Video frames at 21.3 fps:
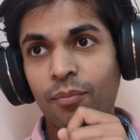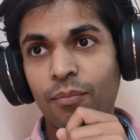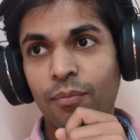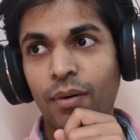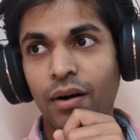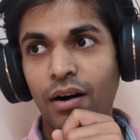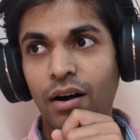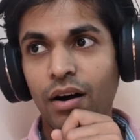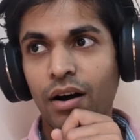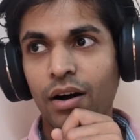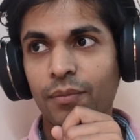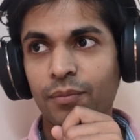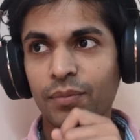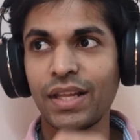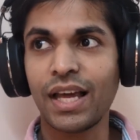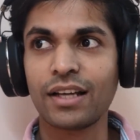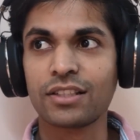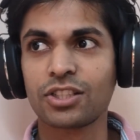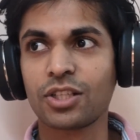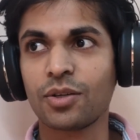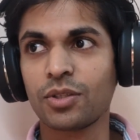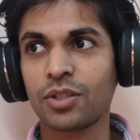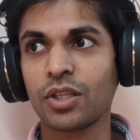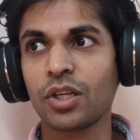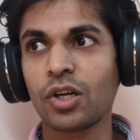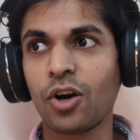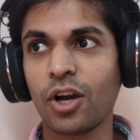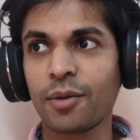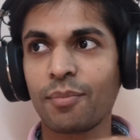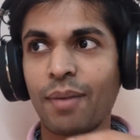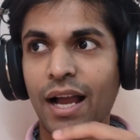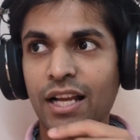so
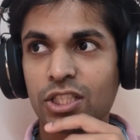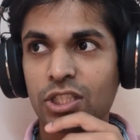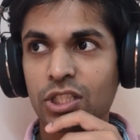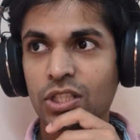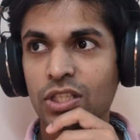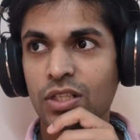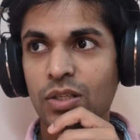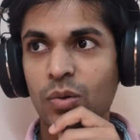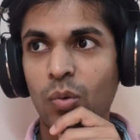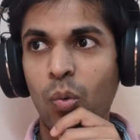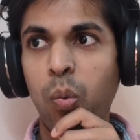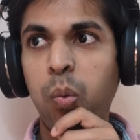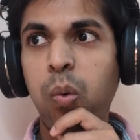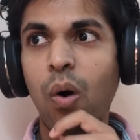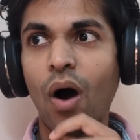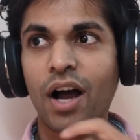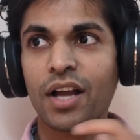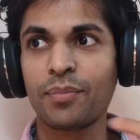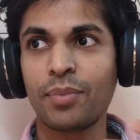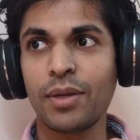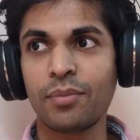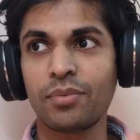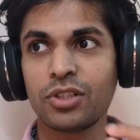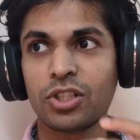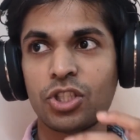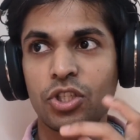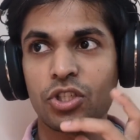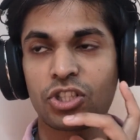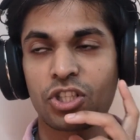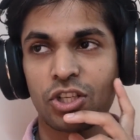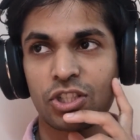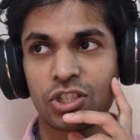going back to why people
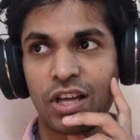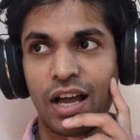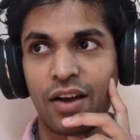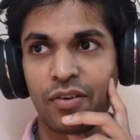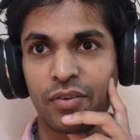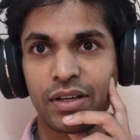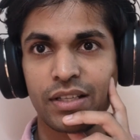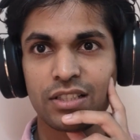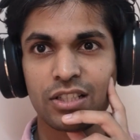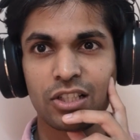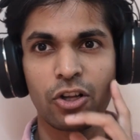choose not to have kids,